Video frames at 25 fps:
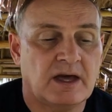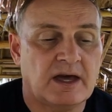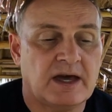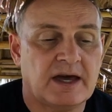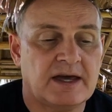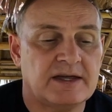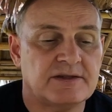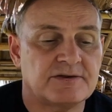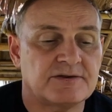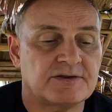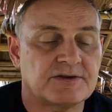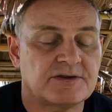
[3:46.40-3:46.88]

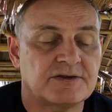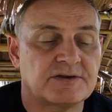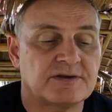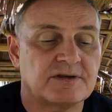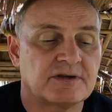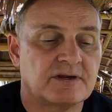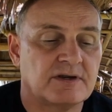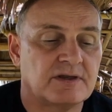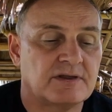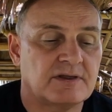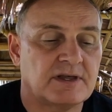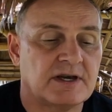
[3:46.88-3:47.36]
Hence,
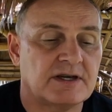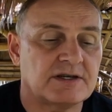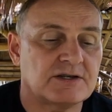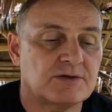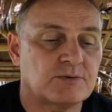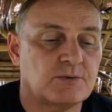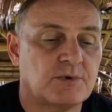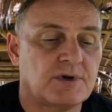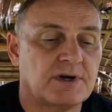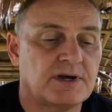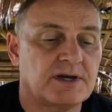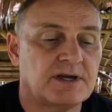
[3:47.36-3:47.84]

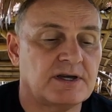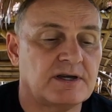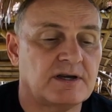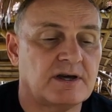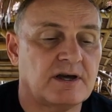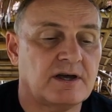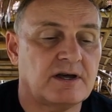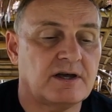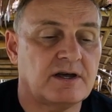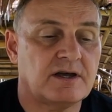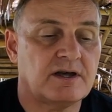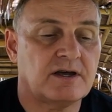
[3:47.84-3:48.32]
that's why
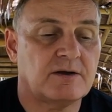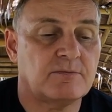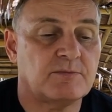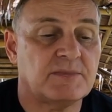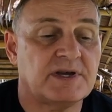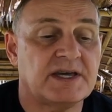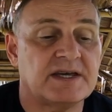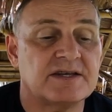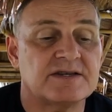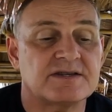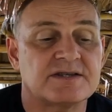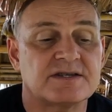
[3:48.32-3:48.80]

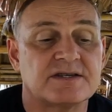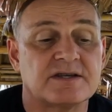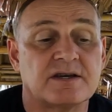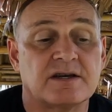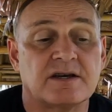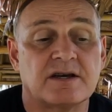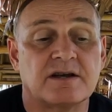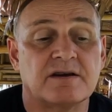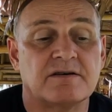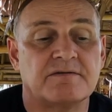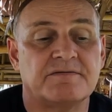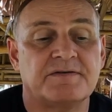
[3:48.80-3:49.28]
it's
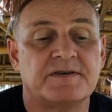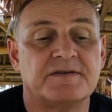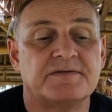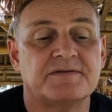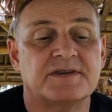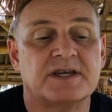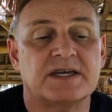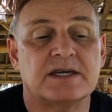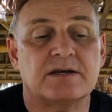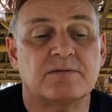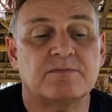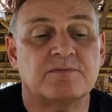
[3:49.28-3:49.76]
a
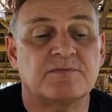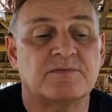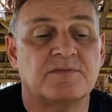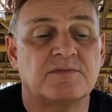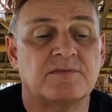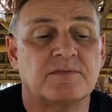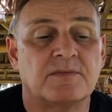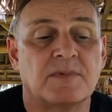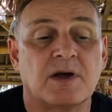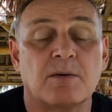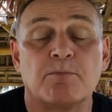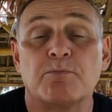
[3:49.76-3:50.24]

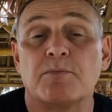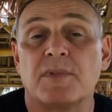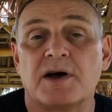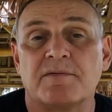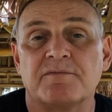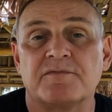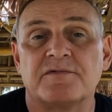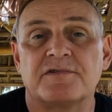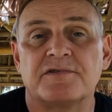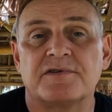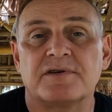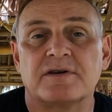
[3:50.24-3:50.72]

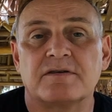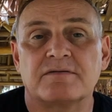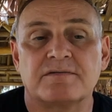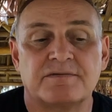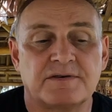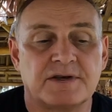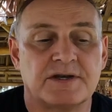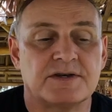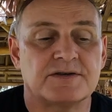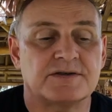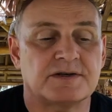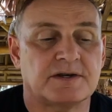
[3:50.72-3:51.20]
15-month
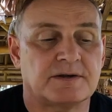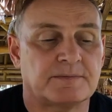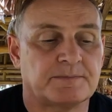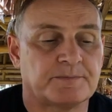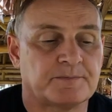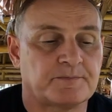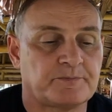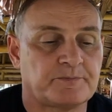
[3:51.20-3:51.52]
visa.